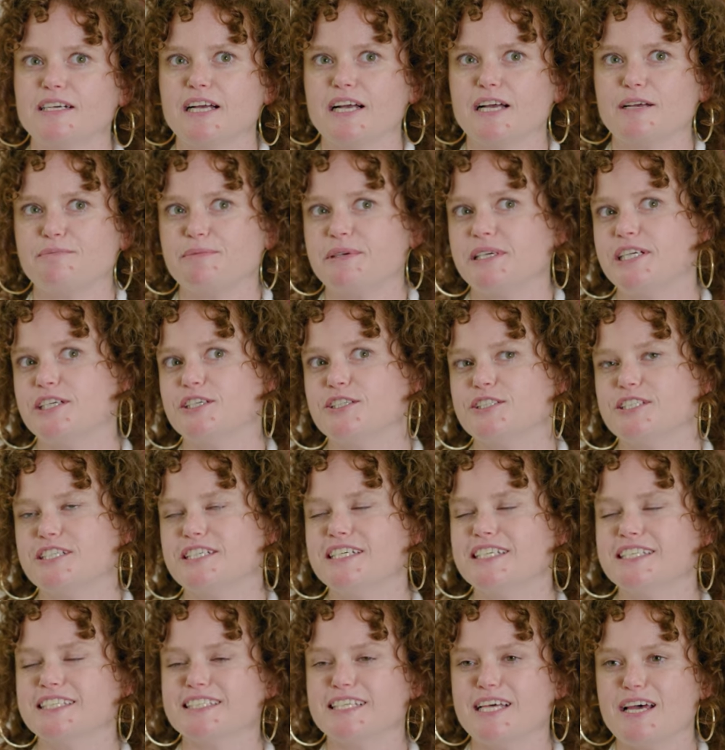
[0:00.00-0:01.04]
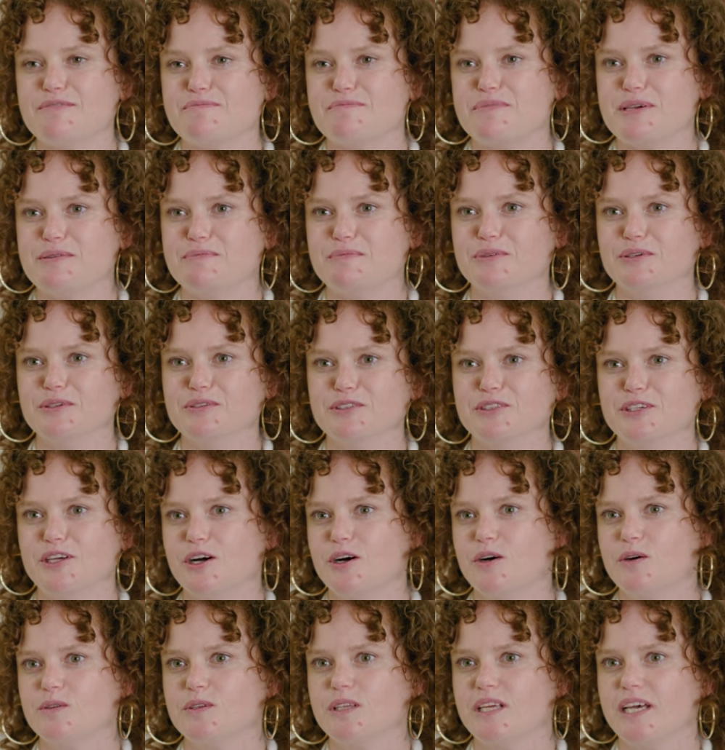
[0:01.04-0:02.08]
I'm here to let people
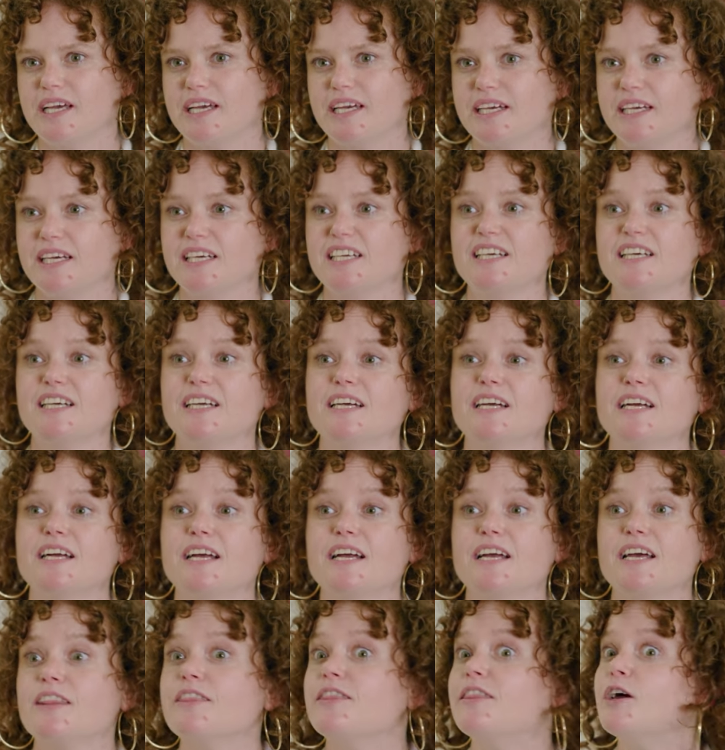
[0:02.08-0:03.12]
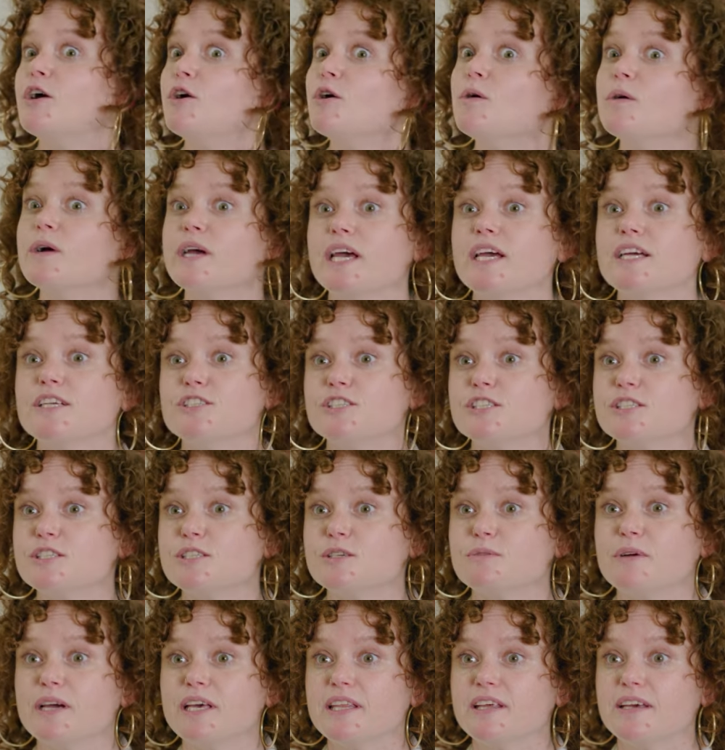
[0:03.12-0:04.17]
know, like, they're okay just the
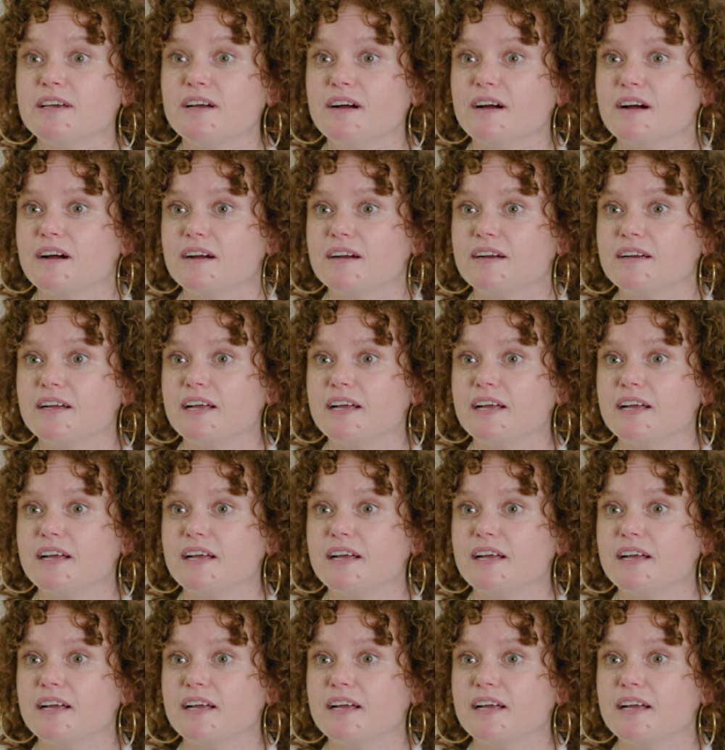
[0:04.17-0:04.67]
way they are.